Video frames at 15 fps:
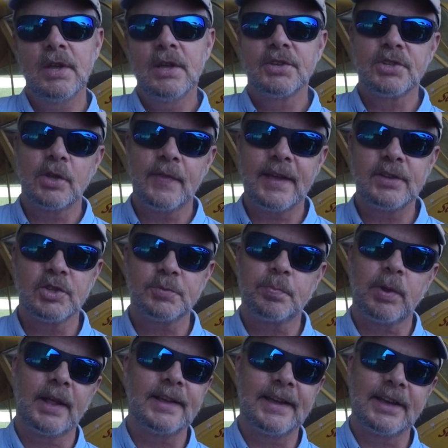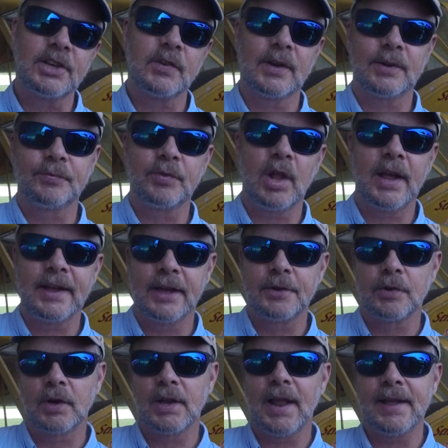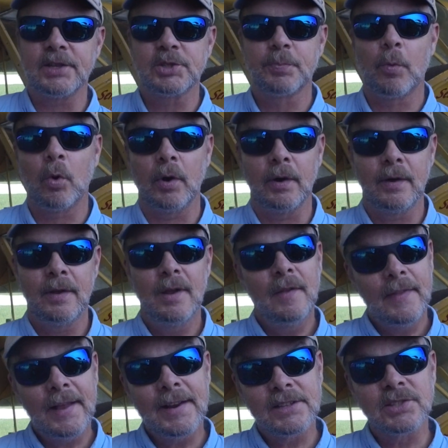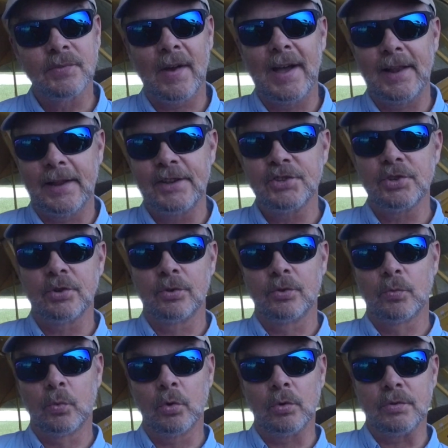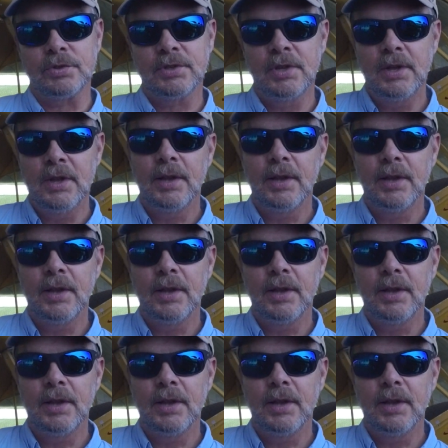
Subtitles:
so they just play ignorant and fly under a light sport. That is a violation of the rules.